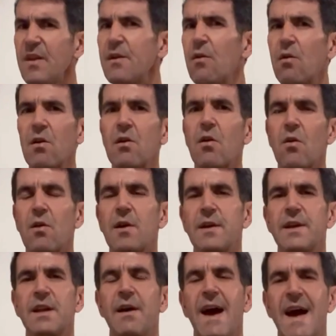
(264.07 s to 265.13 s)

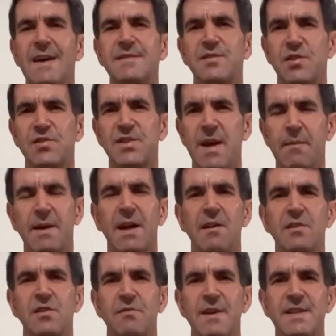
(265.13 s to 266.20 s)
or has your same
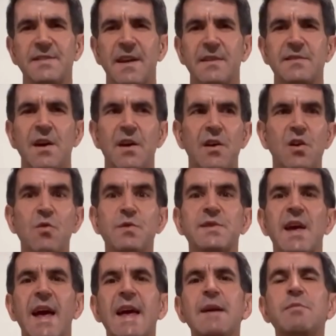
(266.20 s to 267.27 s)
characteristics, who
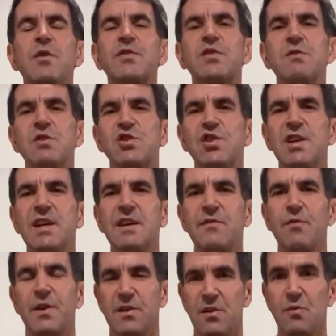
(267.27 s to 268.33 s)
is able to
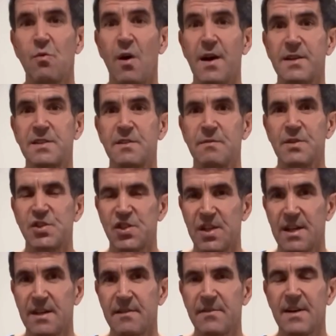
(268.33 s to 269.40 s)
achieve what you want to
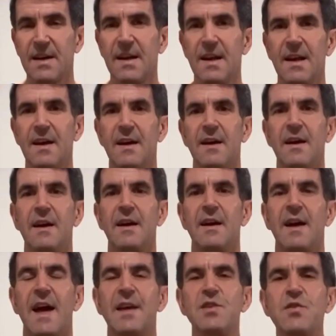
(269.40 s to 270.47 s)
achieve.
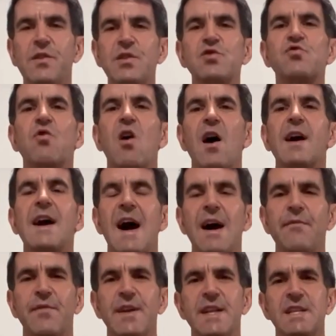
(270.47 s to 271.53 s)
And you can draw
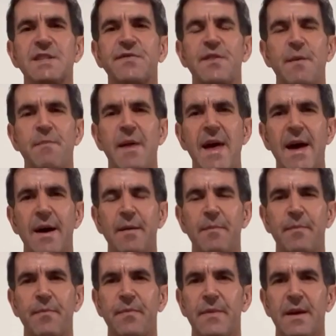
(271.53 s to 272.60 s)
confidence from
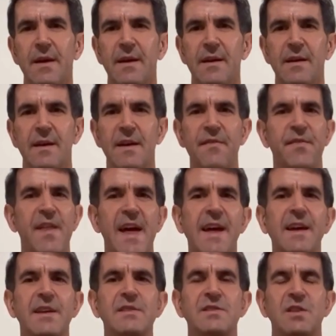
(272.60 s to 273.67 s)
them. If they
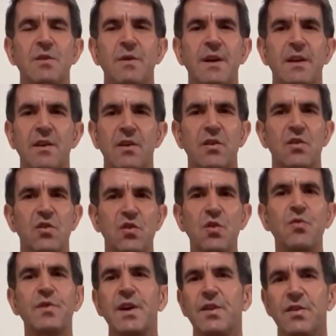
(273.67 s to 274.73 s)
can do it,
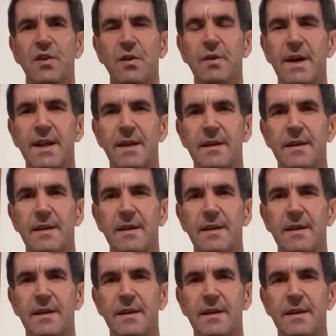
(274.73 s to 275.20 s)
you can do it.